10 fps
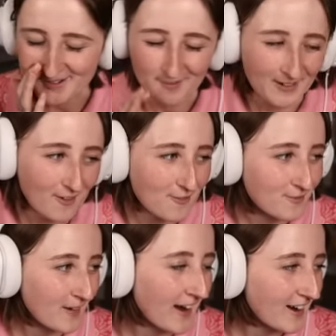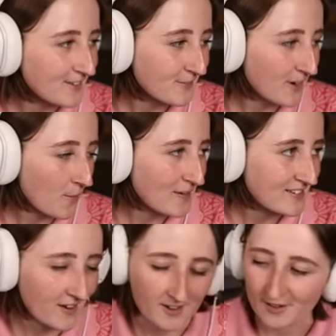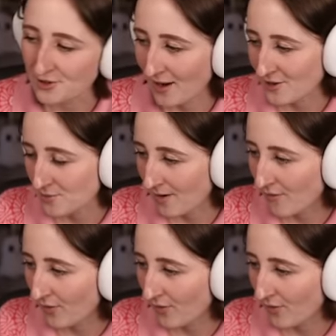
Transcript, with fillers: we don't uh, we don't miss out on our trash waffle